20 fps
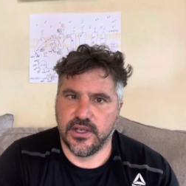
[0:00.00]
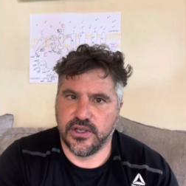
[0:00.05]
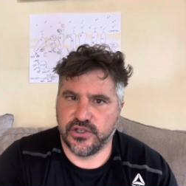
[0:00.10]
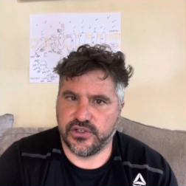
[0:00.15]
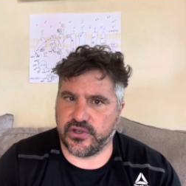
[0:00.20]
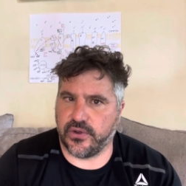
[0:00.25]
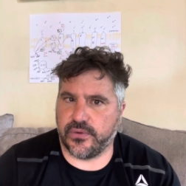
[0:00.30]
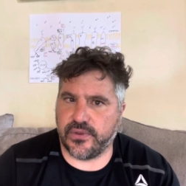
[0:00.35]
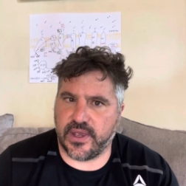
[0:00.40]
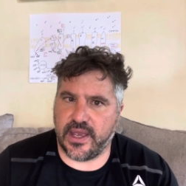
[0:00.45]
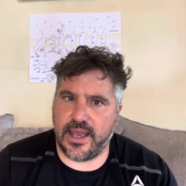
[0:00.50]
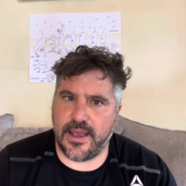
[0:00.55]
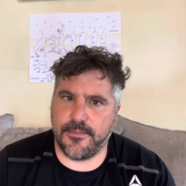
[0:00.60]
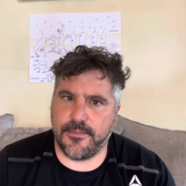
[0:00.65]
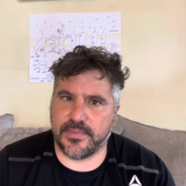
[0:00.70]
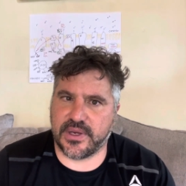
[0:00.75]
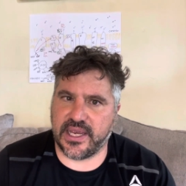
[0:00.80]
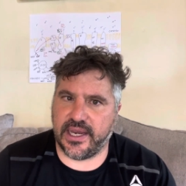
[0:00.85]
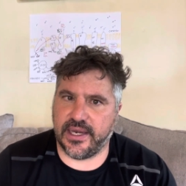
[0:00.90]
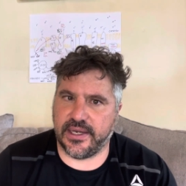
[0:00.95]
So the
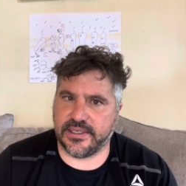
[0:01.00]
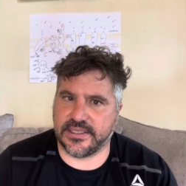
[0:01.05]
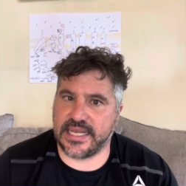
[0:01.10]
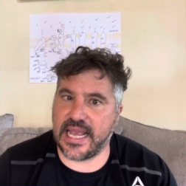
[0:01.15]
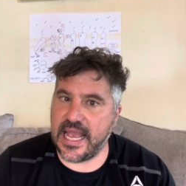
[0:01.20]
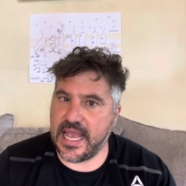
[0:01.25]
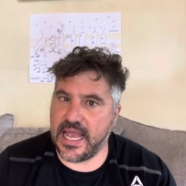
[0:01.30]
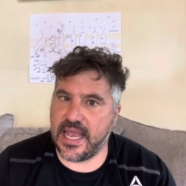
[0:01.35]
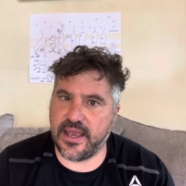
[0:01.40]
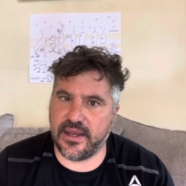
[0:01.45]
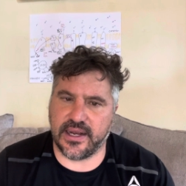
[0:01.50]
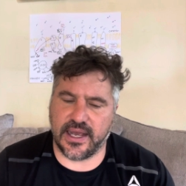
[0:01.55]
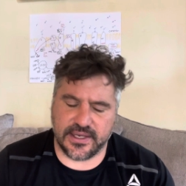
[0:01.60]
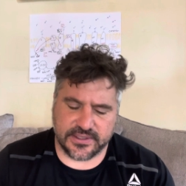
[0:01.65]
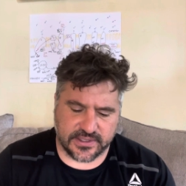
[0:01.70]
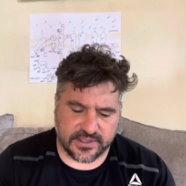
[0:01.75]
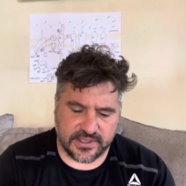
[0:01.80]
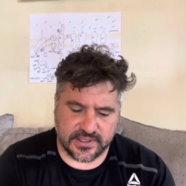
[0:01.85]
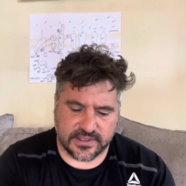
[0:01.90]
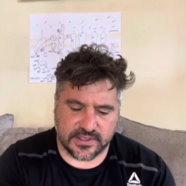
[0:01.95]
MK10
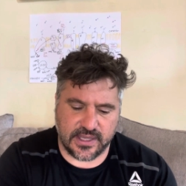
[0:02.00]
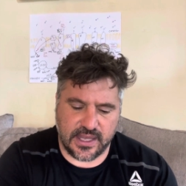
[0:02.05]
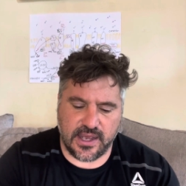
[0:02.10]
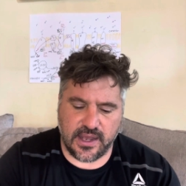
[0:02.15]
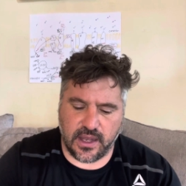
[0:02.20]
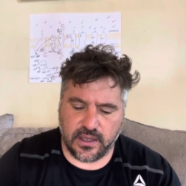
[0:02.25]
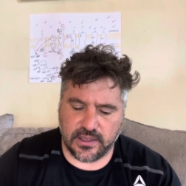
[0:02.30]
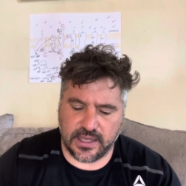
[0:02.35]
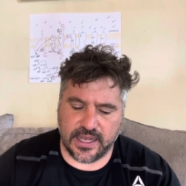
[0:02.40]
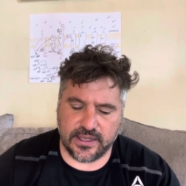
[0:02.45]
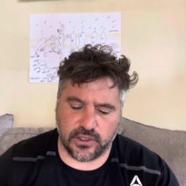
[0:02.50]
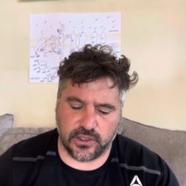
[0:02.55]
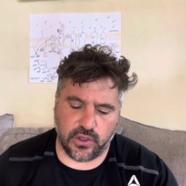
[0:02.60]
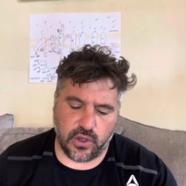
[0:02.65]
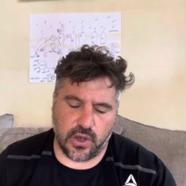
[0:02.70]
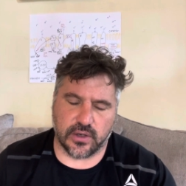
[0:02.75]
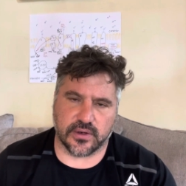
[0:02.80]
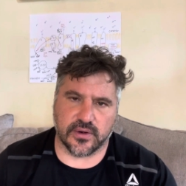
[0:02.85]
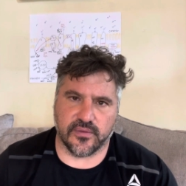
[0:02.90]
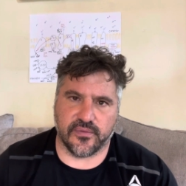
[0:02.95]
has this lot, a lot
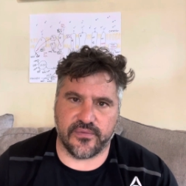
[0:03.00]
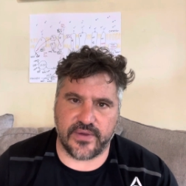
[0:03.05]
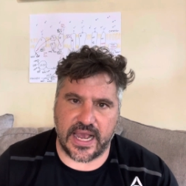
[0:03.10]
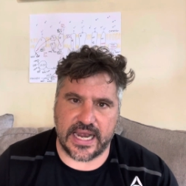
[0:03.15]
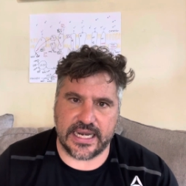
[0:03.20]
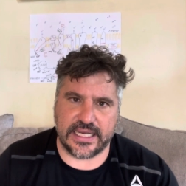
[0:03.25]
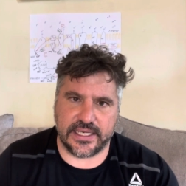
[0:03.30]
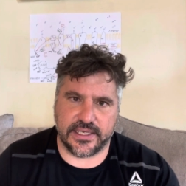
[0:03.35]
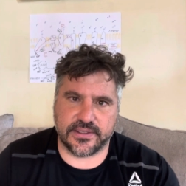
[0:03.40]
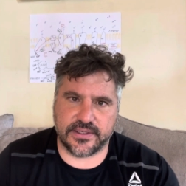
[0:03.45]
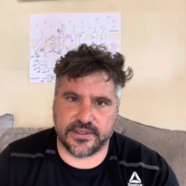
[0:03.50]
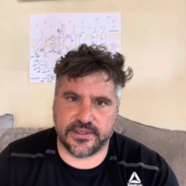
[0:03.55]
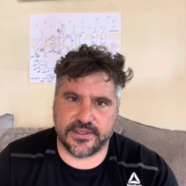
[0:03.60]
longer fatty